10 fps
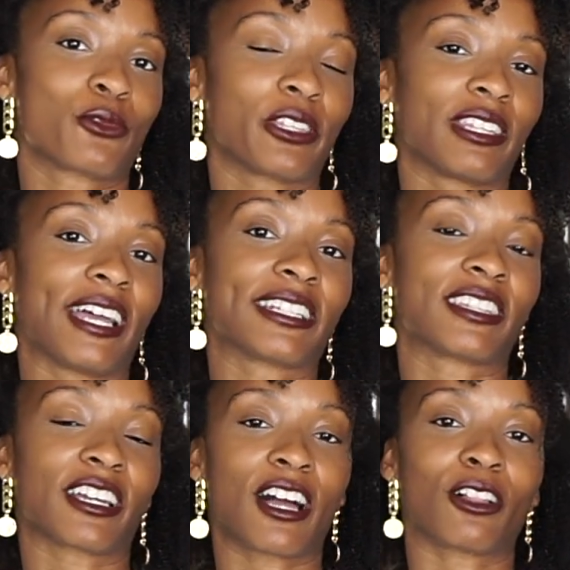really liked
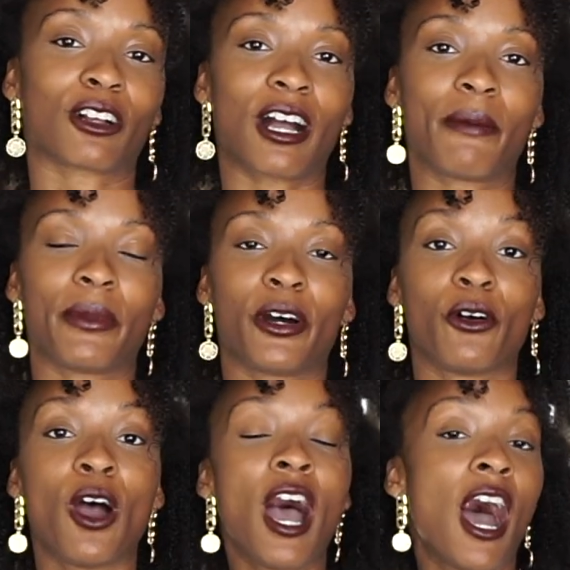the color
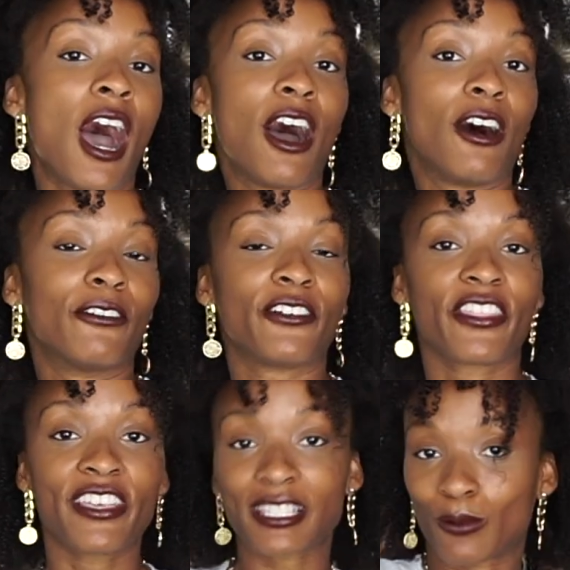combo of
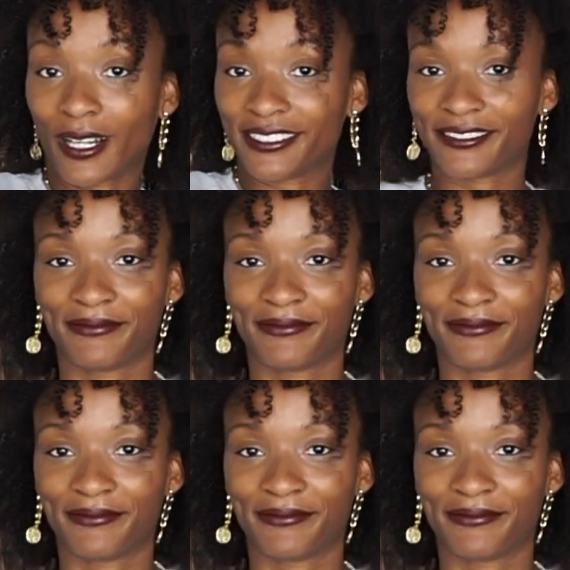this one.